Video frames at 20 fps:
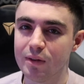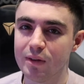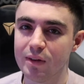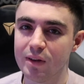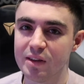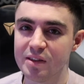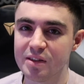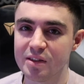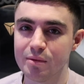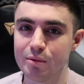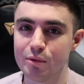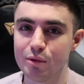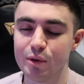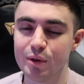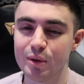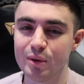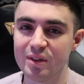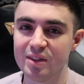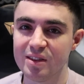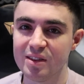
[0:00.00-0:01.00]
There's some
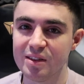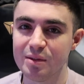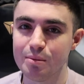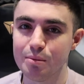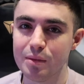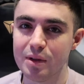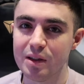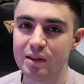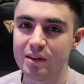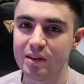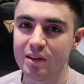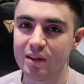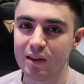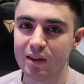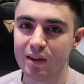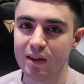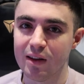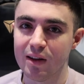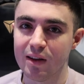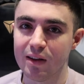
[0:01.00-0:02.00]
frequencies missing
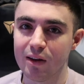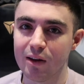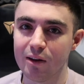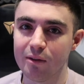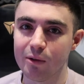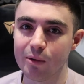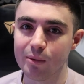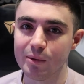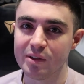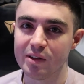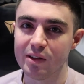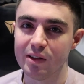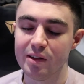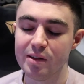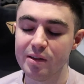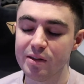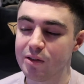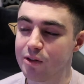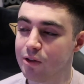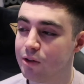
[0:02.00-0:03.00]
in there that I've obviously
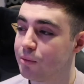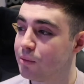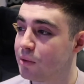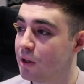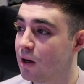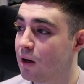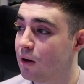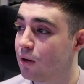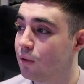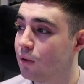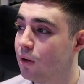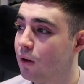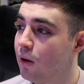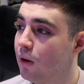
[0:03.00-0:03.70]
scooped out